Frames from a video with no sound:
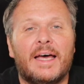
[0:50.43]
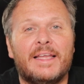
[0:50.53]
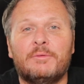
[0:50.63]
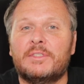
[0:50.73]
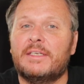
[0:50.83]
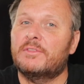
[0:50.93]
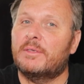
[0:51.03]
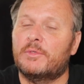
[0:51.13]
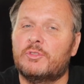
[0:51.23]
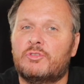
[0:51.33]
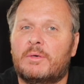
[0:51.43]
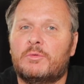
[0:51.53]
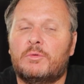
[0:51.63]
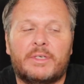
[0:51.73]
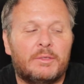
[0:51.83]
and that will save someone the
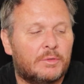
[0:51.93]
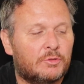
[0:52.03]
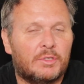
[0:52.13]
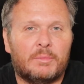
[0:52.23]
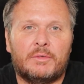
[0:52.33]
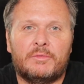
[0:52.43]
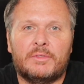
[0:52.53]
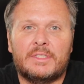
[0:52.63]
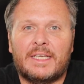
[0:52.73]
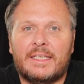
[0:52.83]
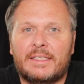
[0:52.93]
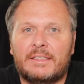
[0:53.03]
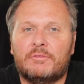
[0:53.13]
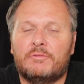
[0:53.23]
trouble or anyone the trouble of telling